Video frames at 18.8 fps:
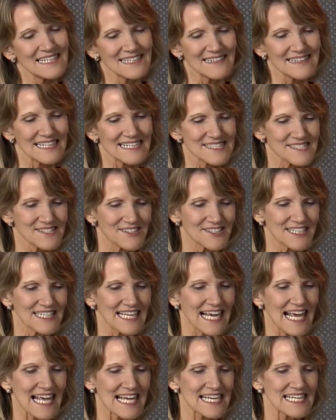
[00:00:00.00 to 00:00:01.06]
that's good.
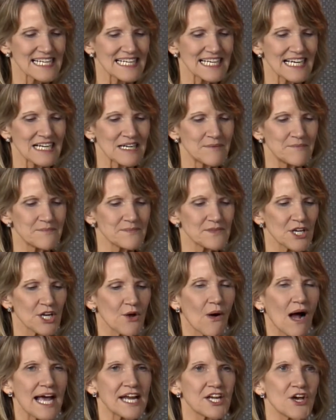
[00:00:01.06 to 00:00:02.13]
And, you know,
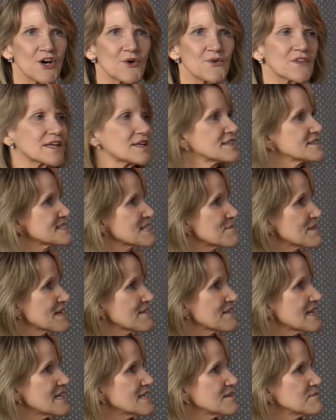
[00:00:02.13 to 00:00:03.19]
I know that something
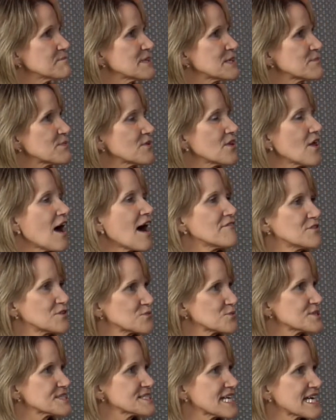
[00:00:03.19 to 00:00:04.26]
that people often
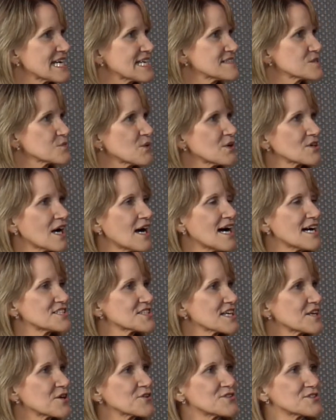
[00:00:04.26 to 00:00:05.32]
will say is, well, gosh,
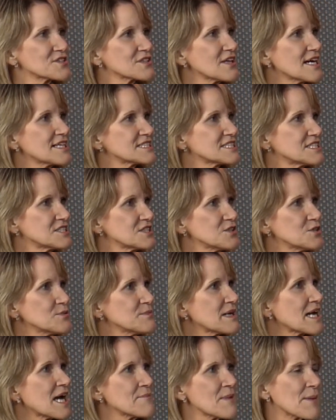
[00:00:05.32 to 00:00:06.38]
I know there's a lot to do,
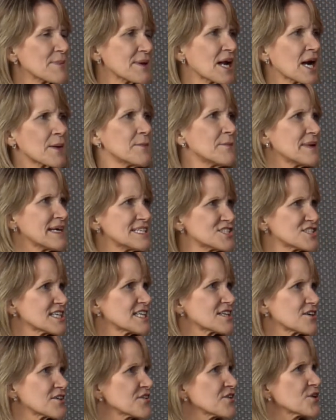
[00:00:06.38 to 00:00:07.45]
but I'm not being on a budget.
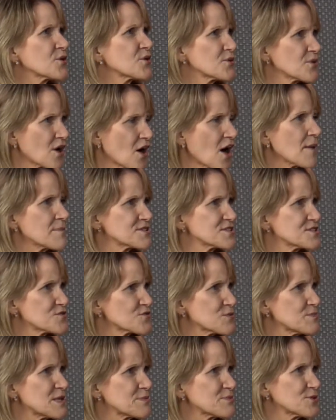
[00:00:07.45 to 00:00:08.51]
Are there options for
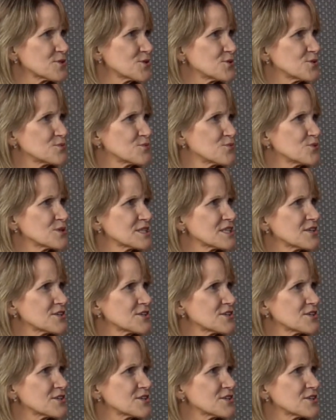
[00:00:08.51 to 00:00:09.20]
people who really